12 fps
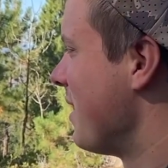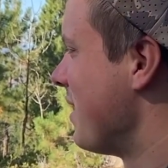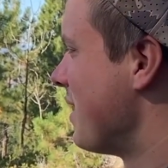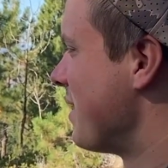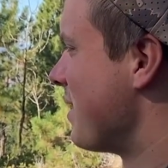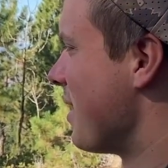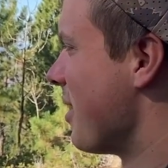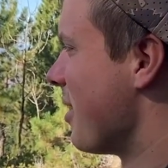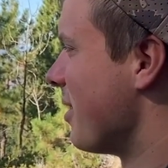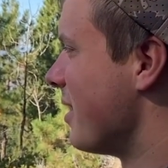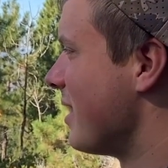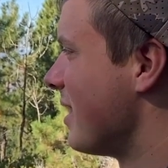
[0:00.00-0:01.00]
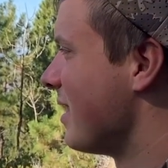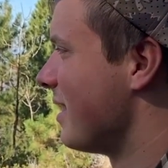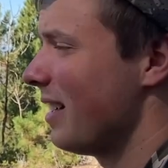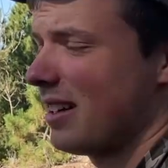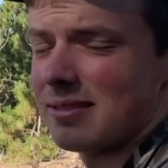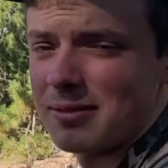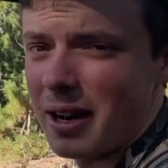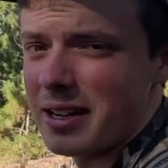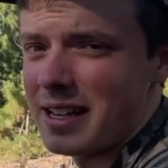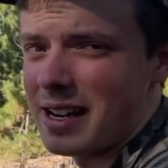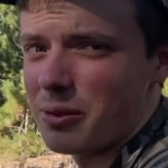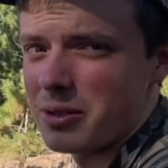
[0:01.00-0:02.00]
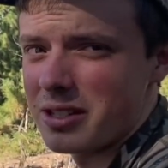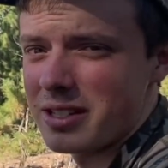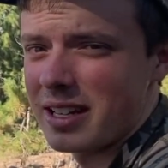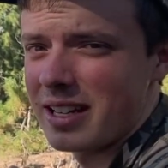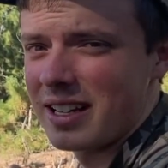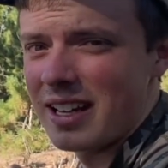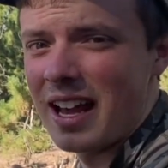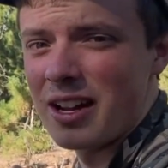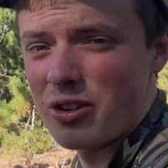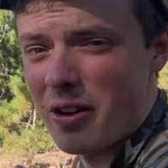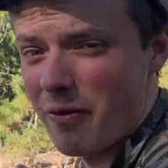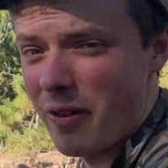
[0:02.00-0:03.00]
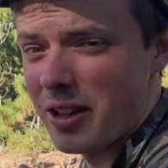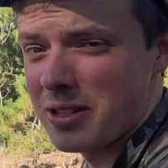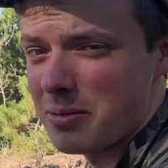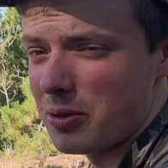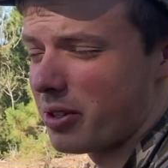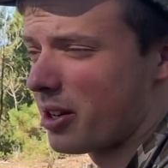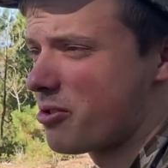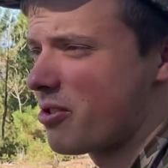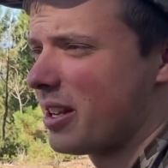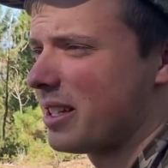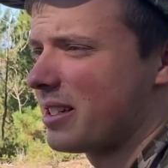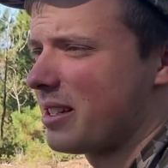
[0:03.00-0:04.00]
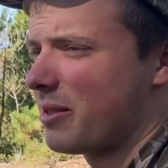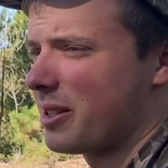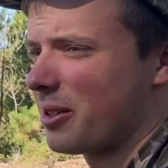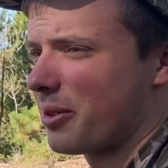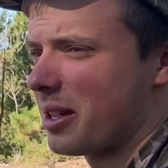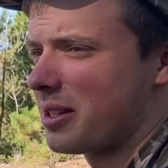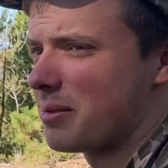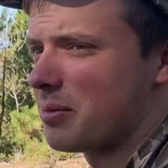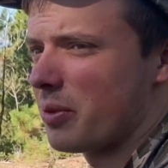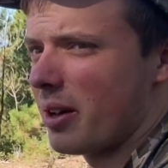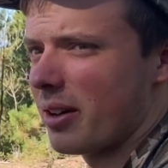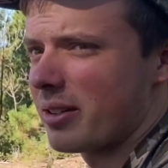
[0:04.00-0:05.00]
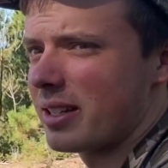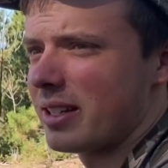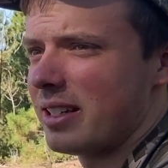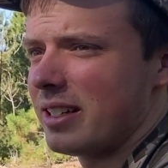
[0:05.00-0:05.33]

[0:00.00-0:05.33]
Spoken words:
So yeah, right now we're just trying to find some new country, see if we can locate some new elk.